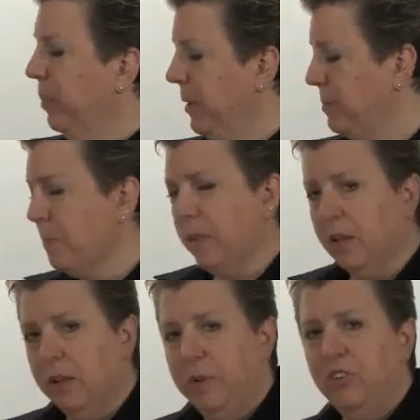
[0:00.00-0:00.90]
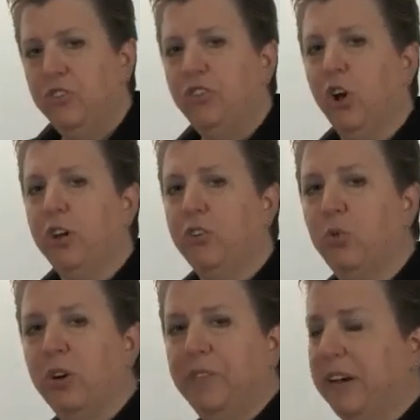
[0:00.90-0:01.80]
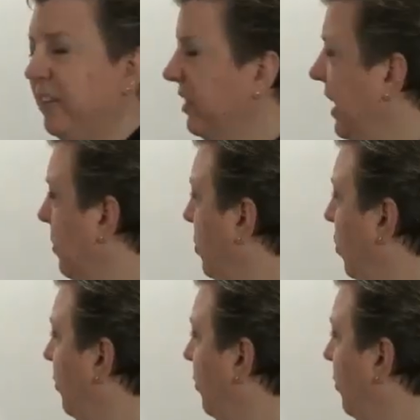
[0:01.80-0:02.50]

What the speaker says: But let me just show you sort of an example.